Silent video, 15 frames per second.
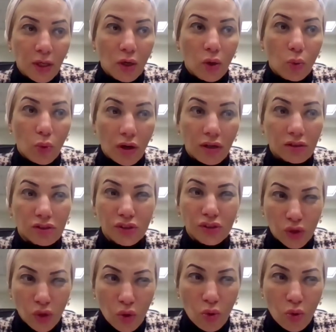worked
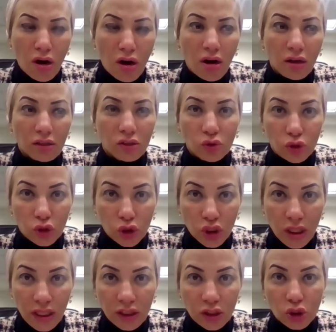so hard to
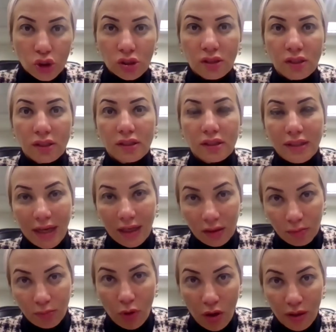change
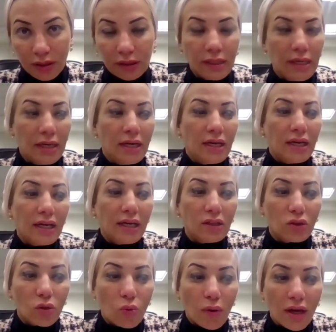that part in
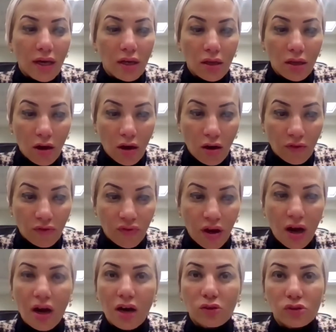the way of
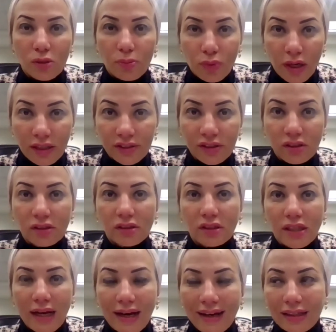how the president
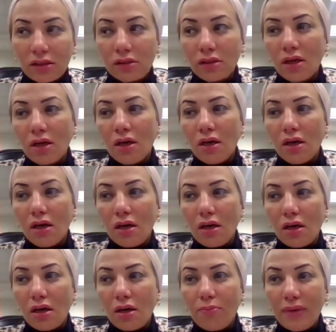had
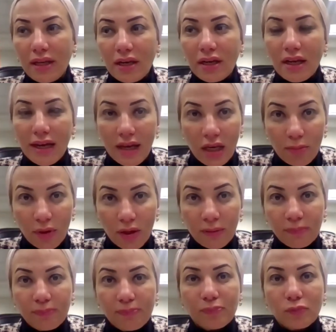been able
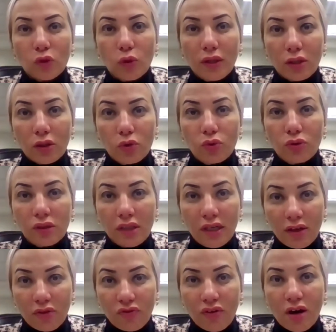to include the
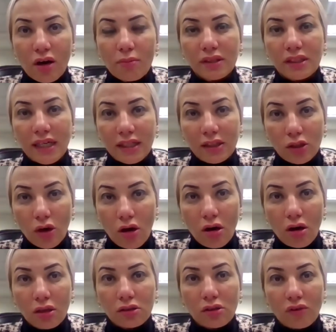environment at the
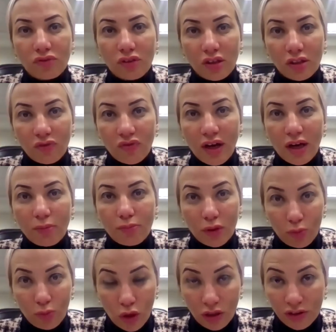heart of the development
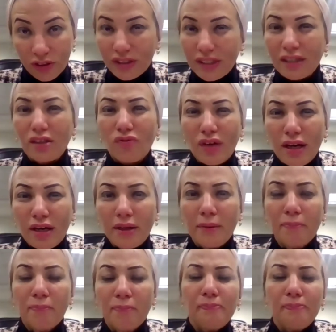process at a very